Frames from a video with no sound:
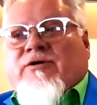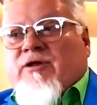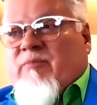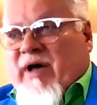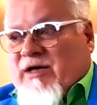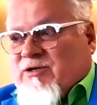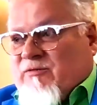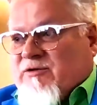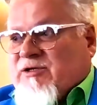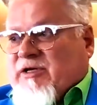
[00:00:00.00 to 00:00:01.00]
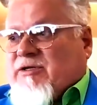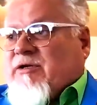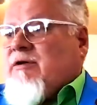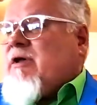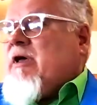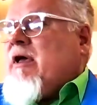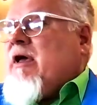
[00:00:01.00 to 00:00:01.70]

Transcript: to the Passover season